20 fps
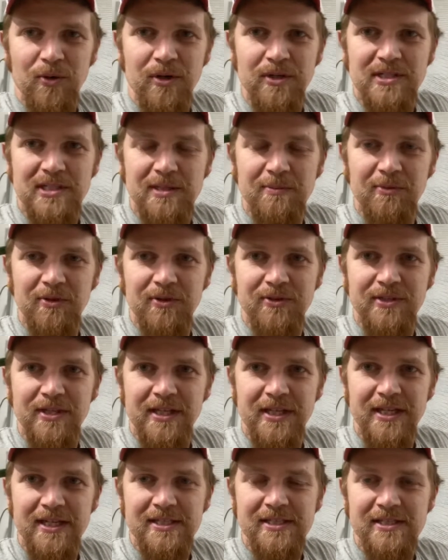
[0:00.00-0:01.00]
similar to
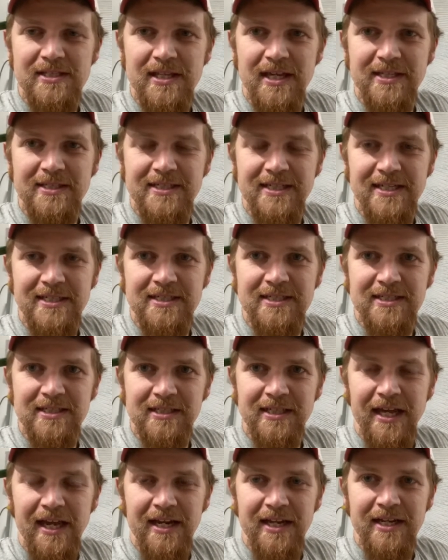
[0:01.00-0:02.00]
this that's
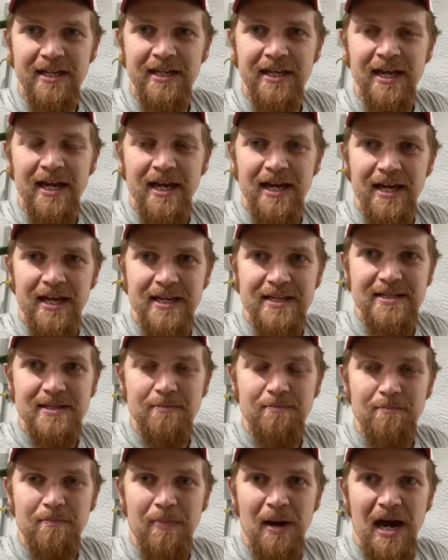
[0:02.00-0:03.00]
insulated is
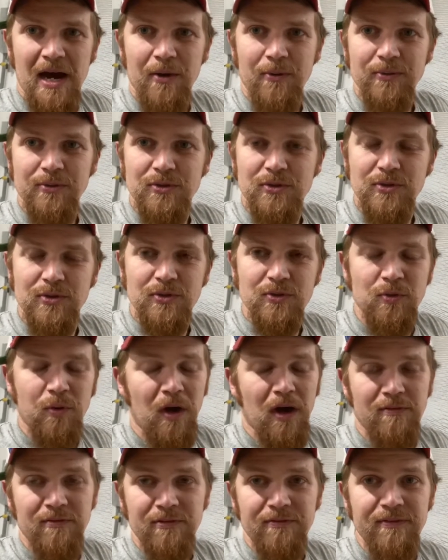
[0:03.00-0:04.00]
about
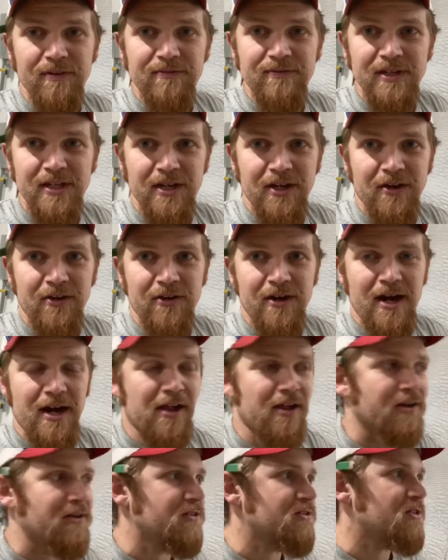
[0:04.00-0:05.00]
$1,200 to
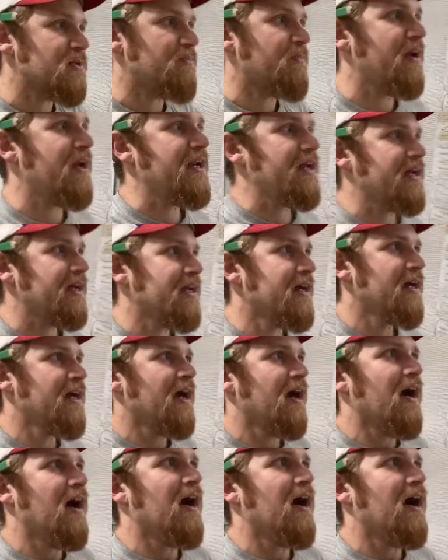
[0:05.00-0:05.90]
$1,500 depending.